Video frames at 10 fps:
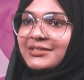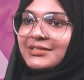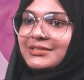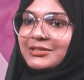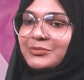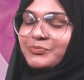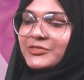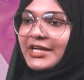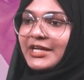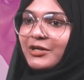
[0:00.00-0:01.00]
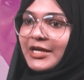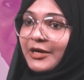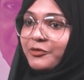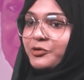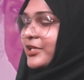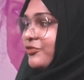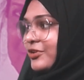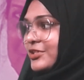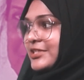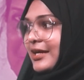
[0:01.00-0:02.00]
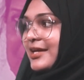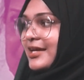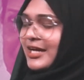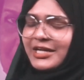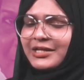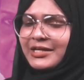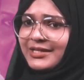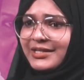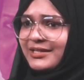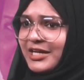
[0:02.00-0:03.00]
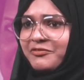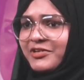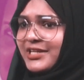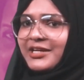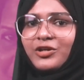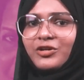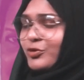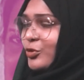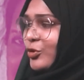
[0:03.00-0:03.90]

uh, I, I, have to get first rank. I, I didn't have any idea of gold